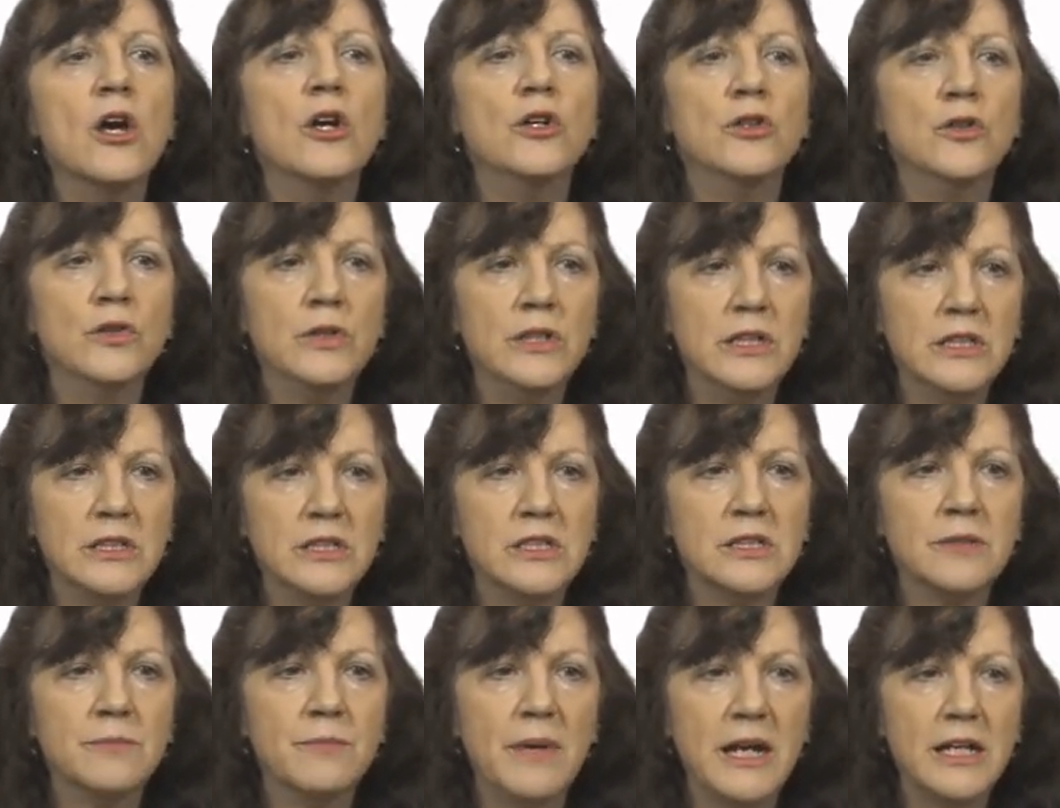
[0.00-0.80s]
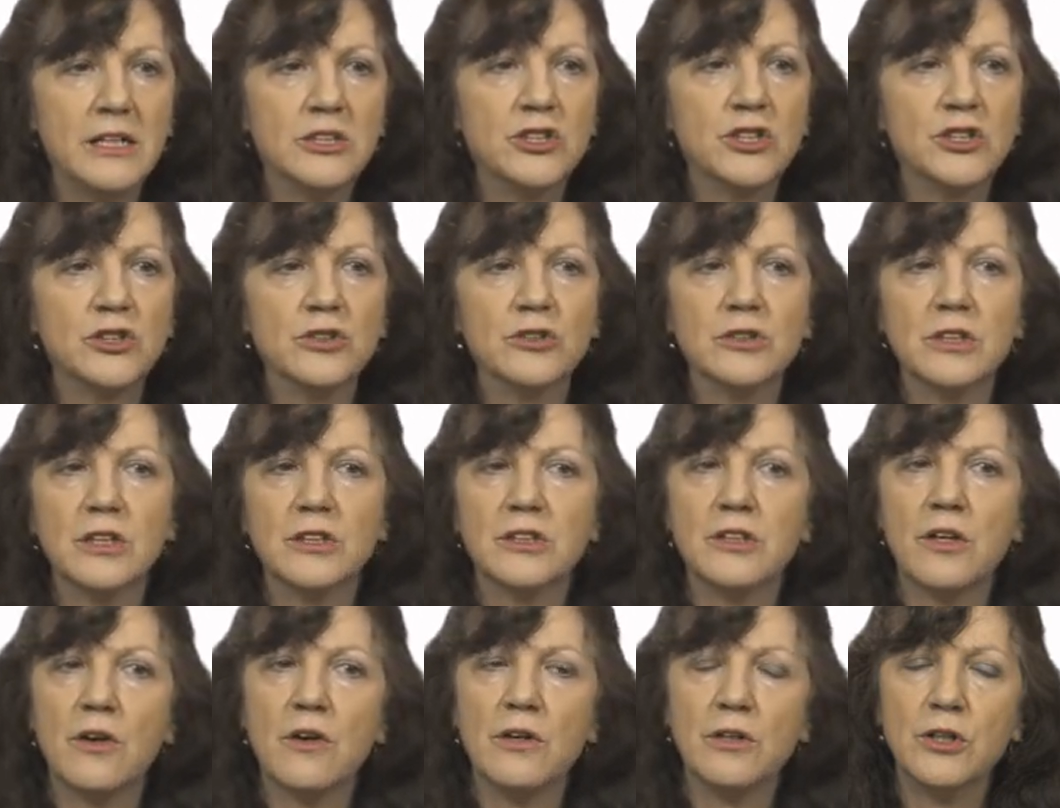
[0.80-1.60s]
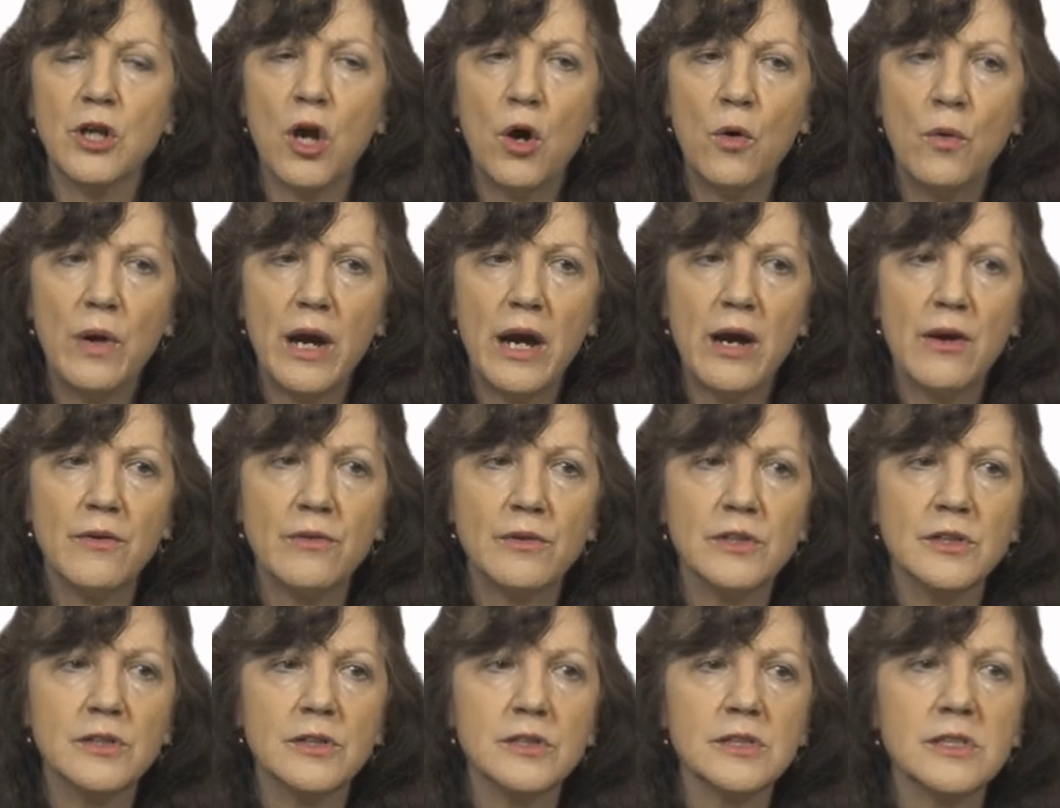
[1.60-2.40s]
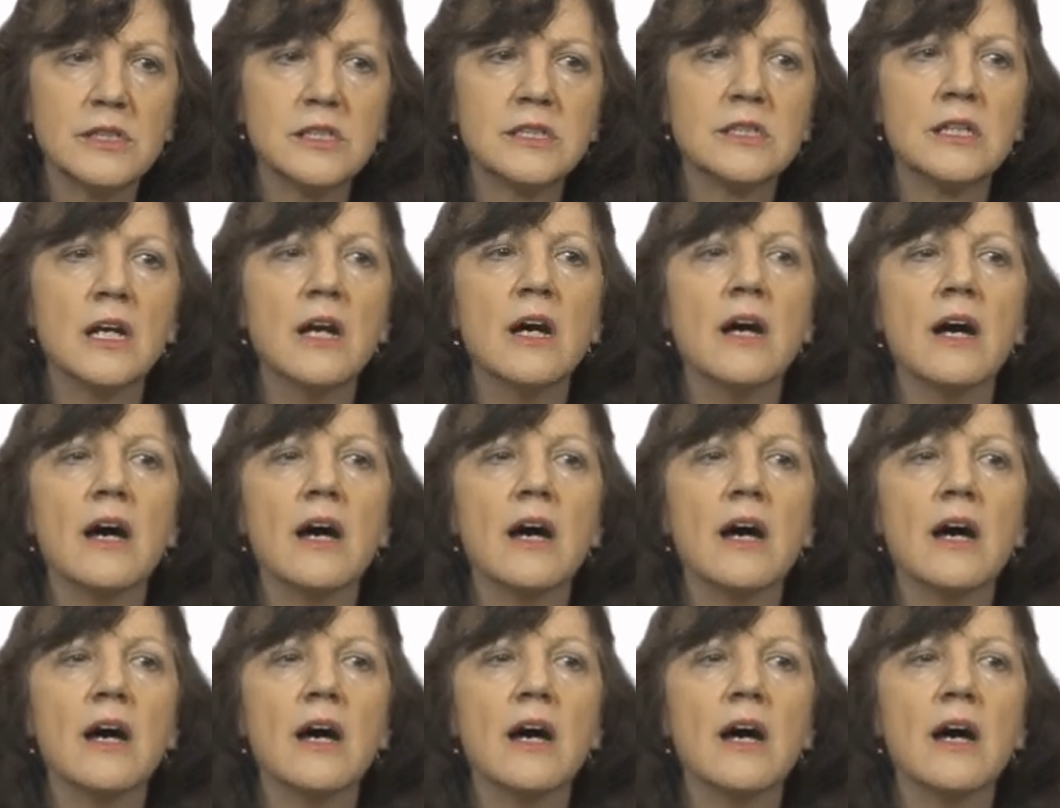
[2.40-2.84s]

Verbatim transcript: You need to make sure that there are no errors,